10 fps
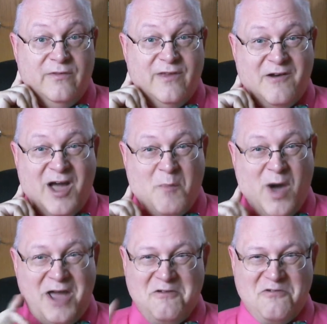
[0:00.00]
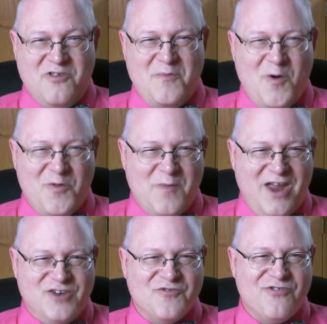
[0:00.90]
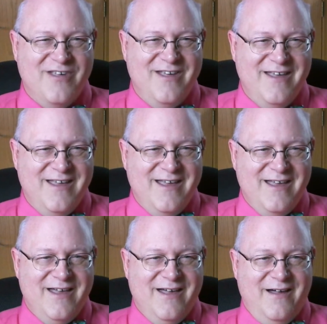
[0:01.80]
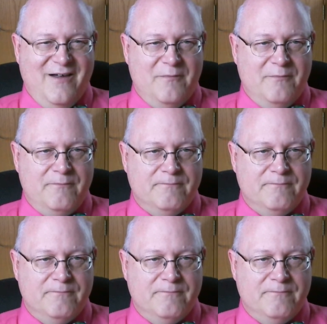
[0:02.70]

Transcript: They're not minors, they're both majors. Um,